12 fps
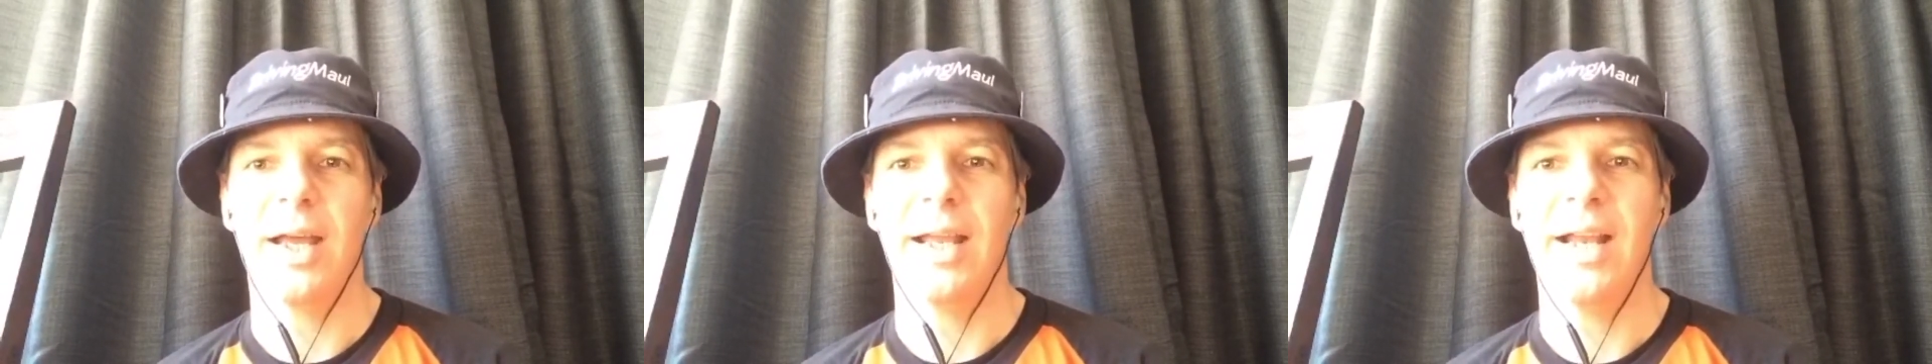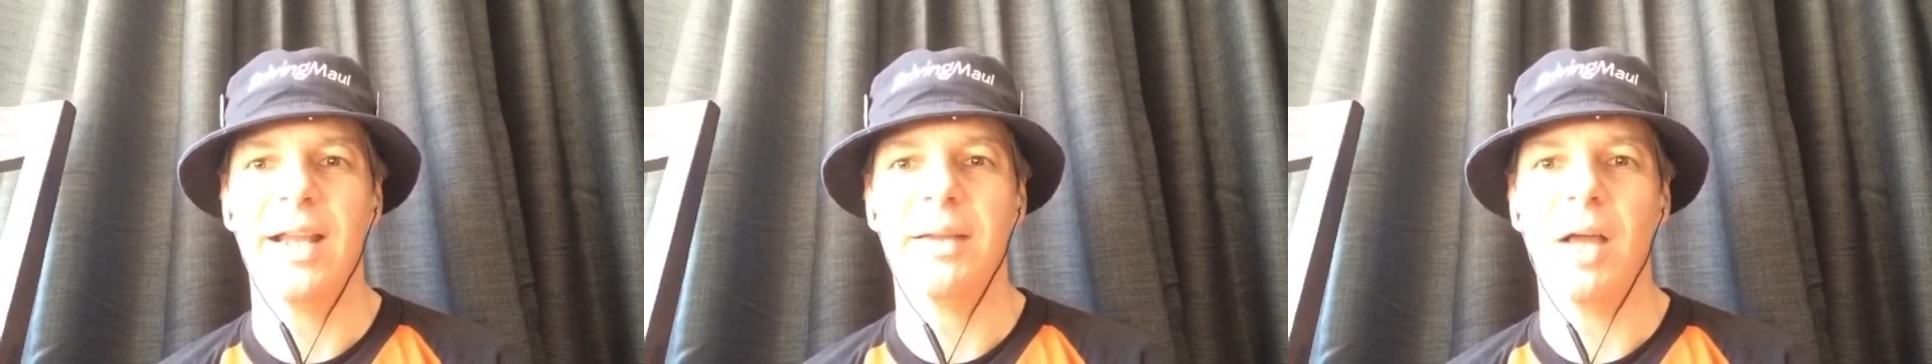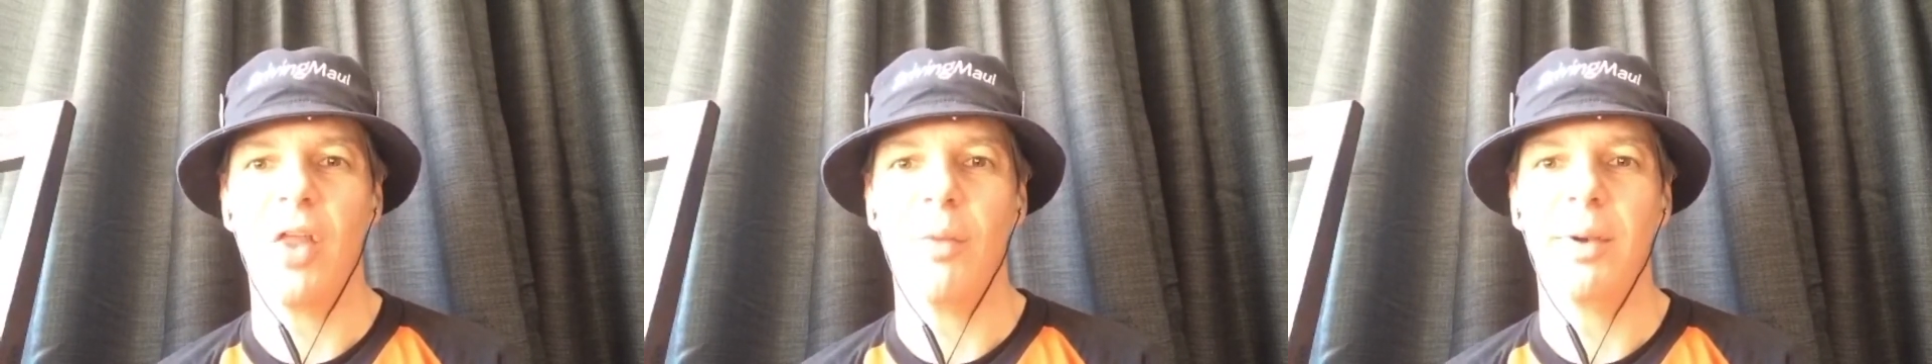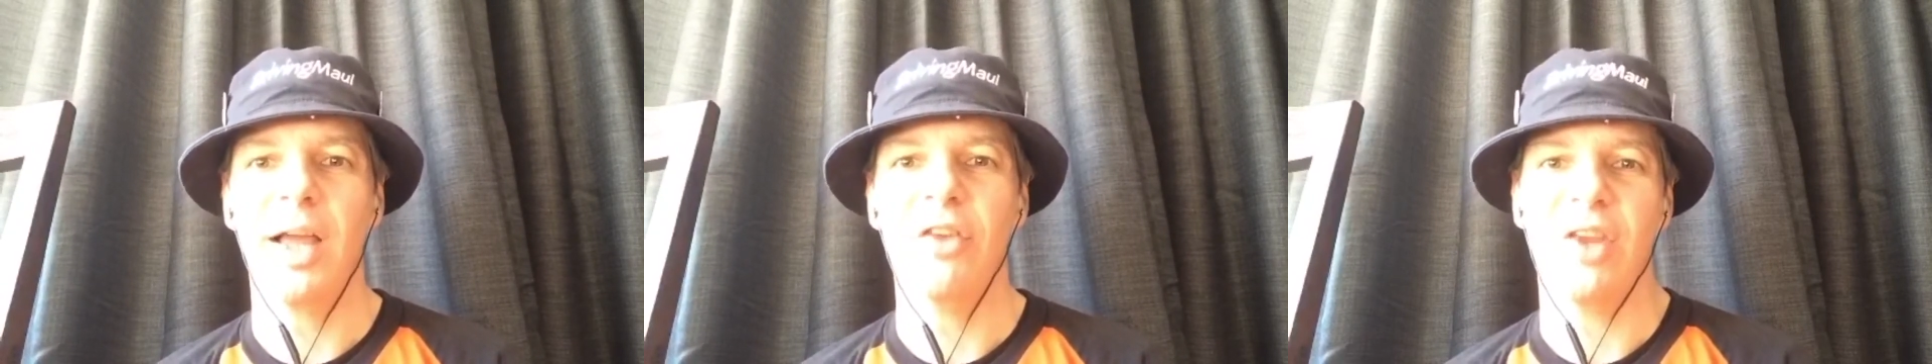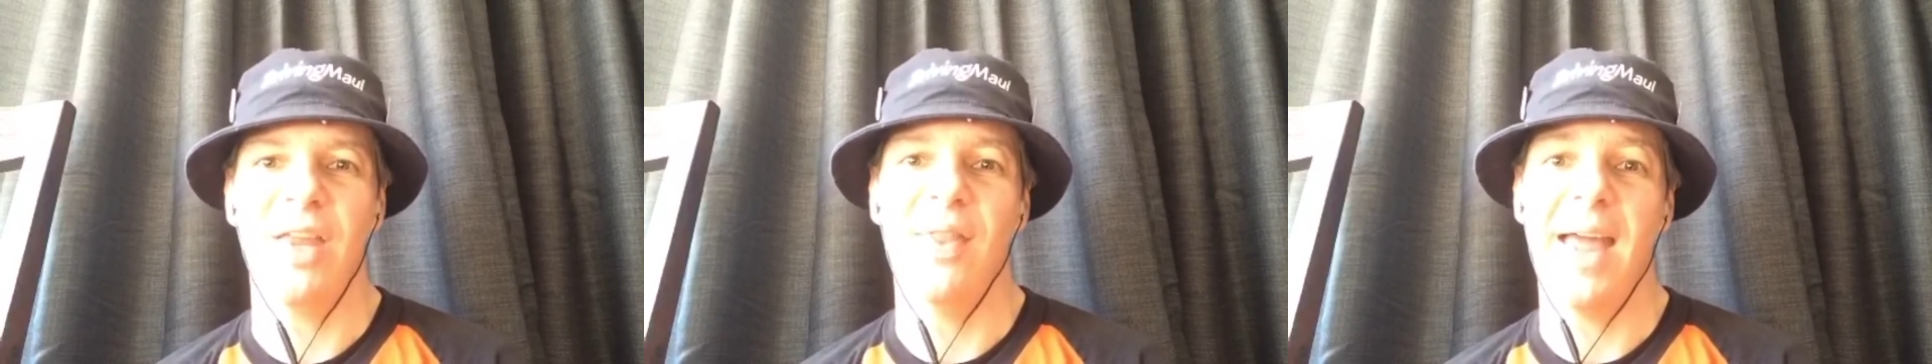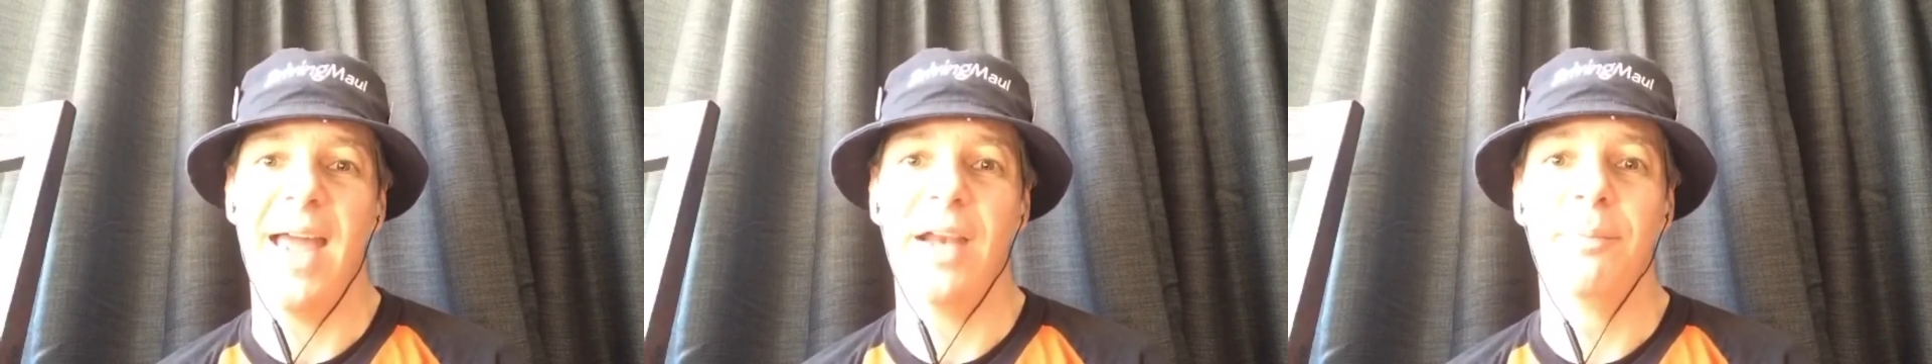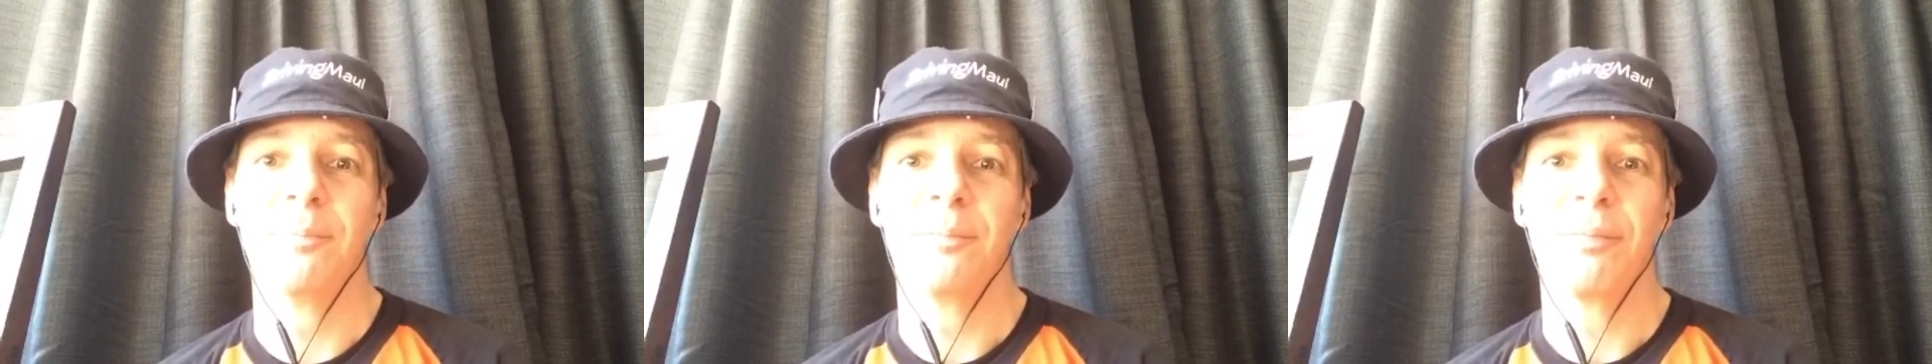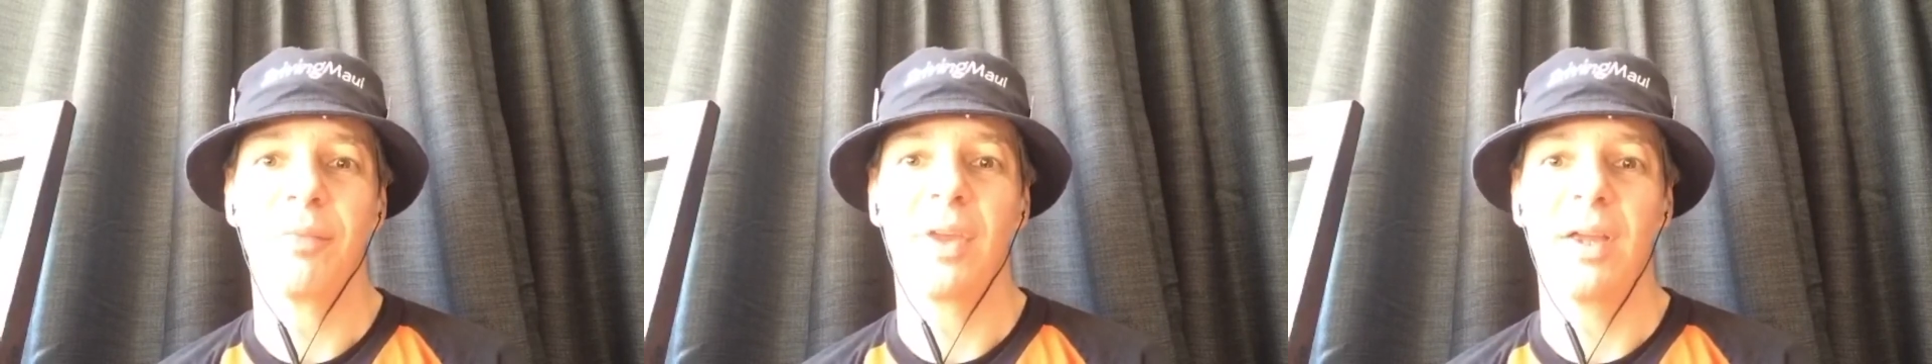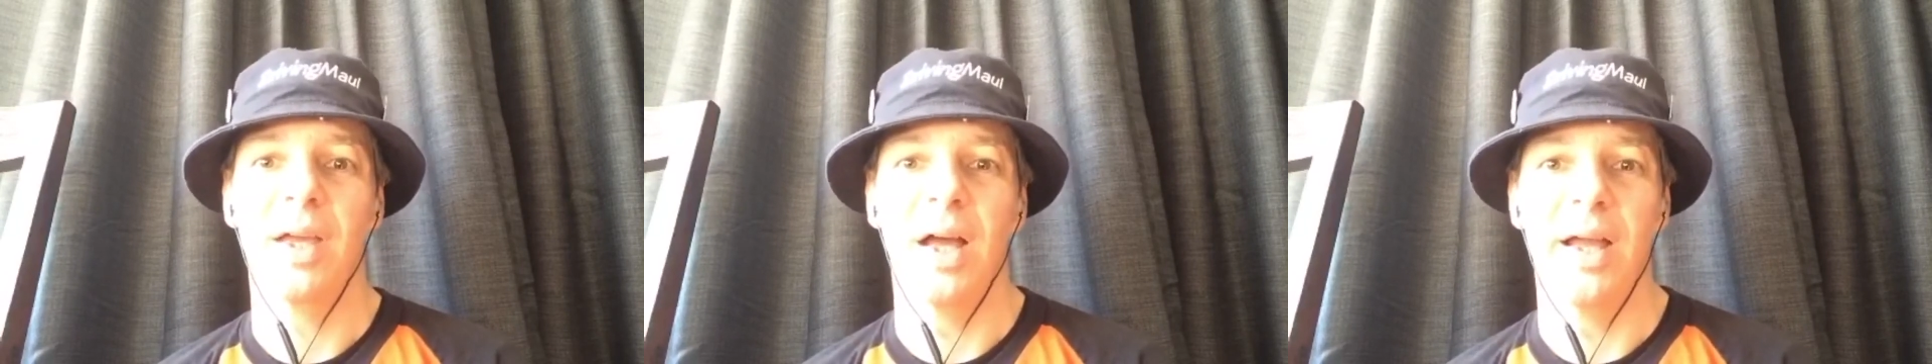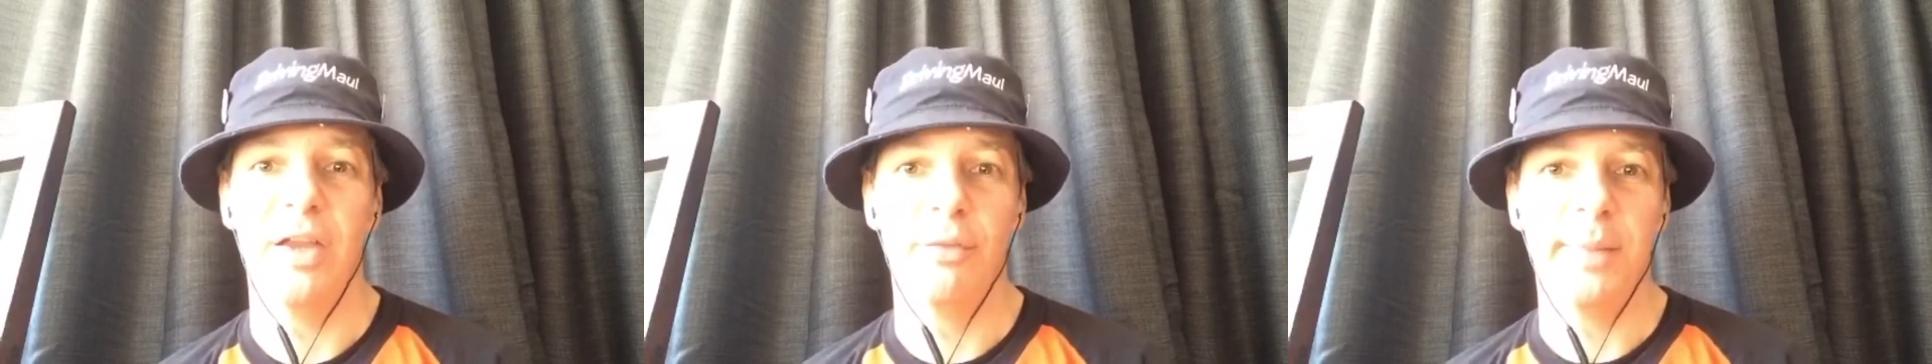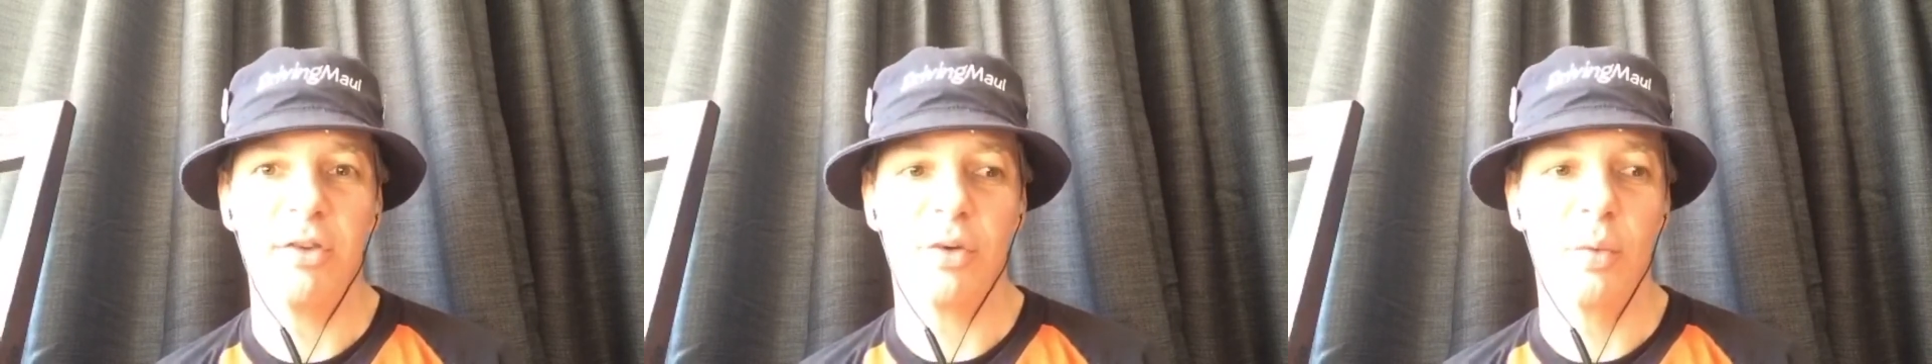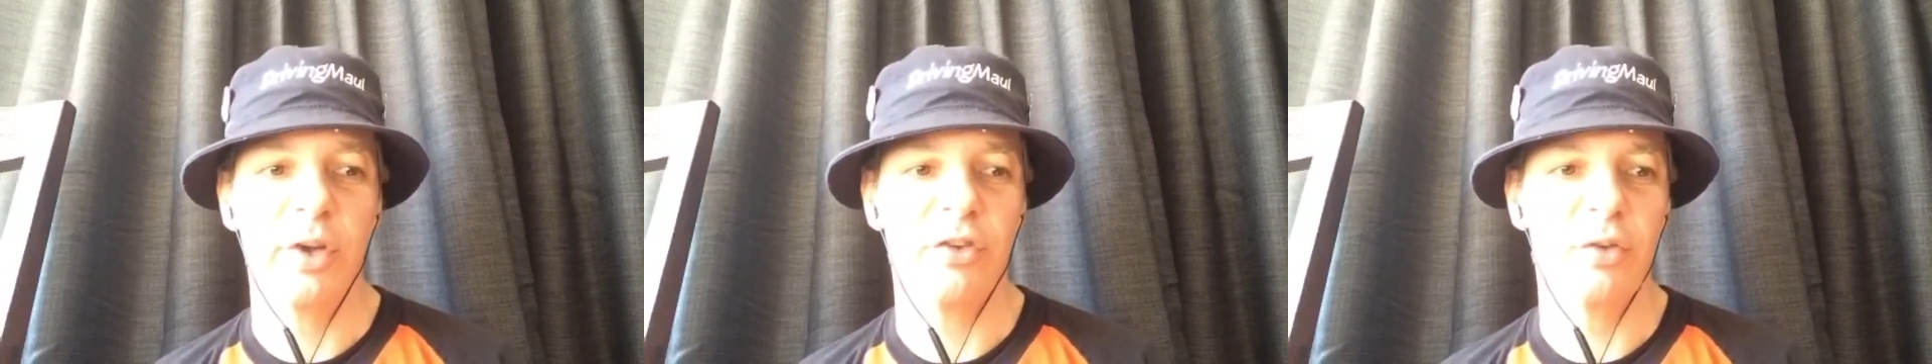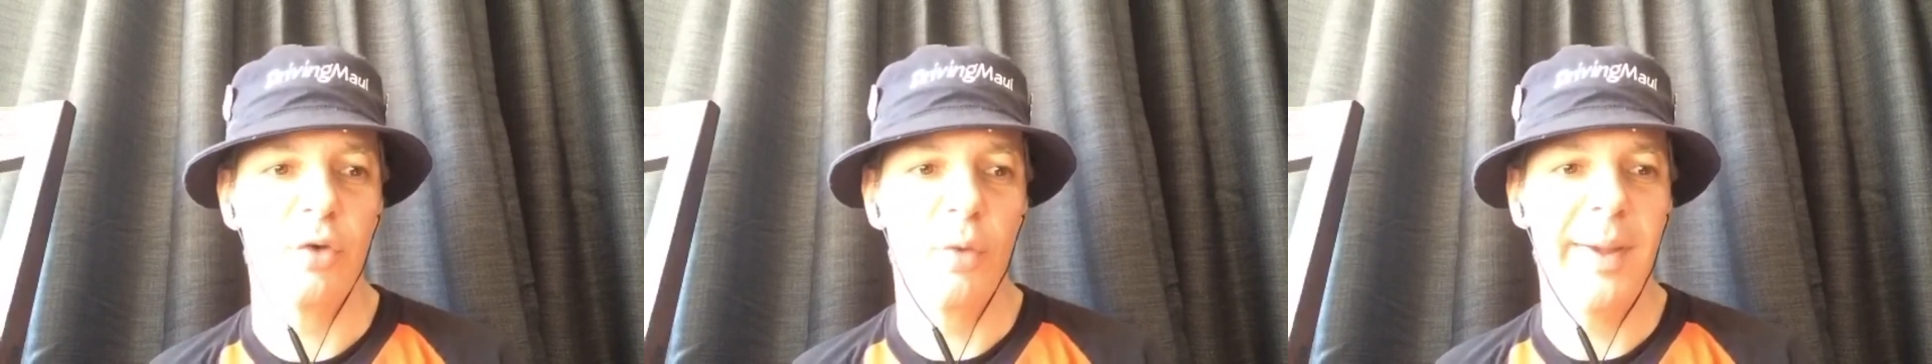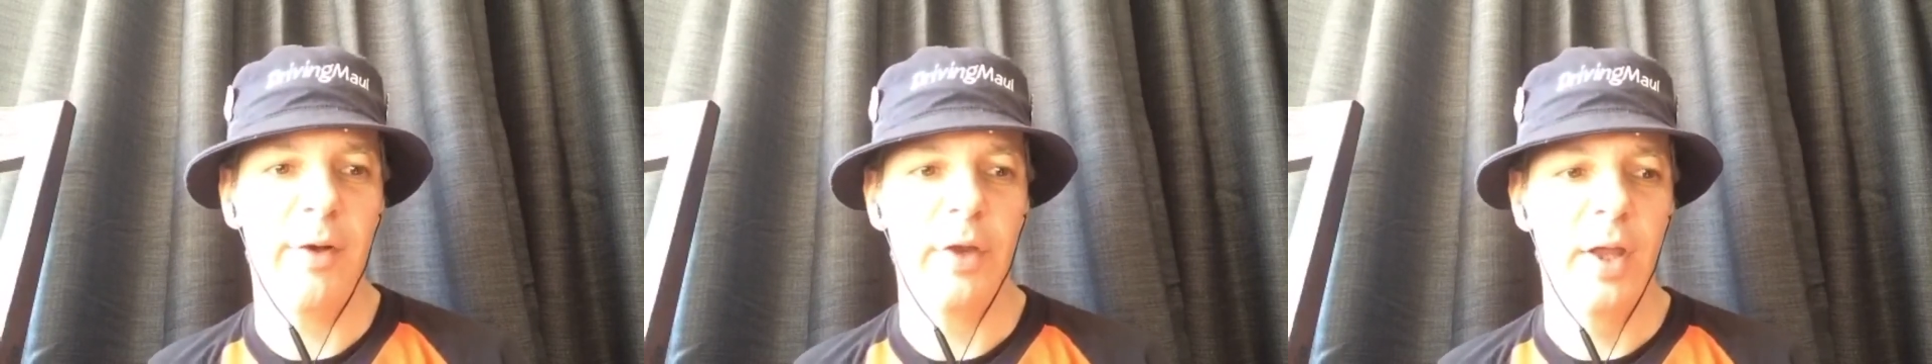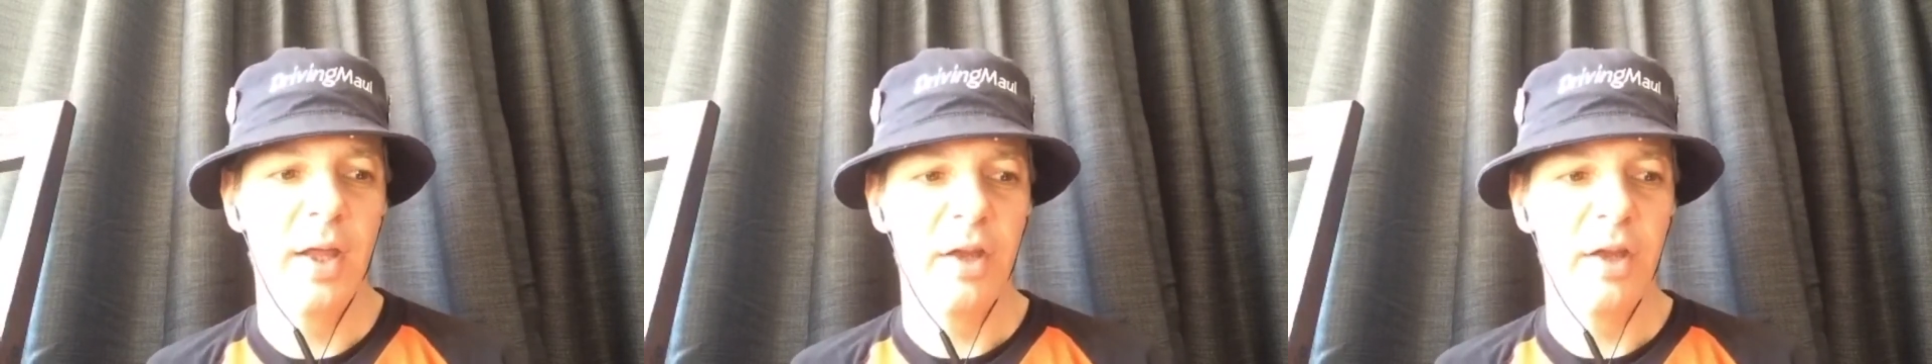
and hitting other players in the head uh, is basically what this is all about.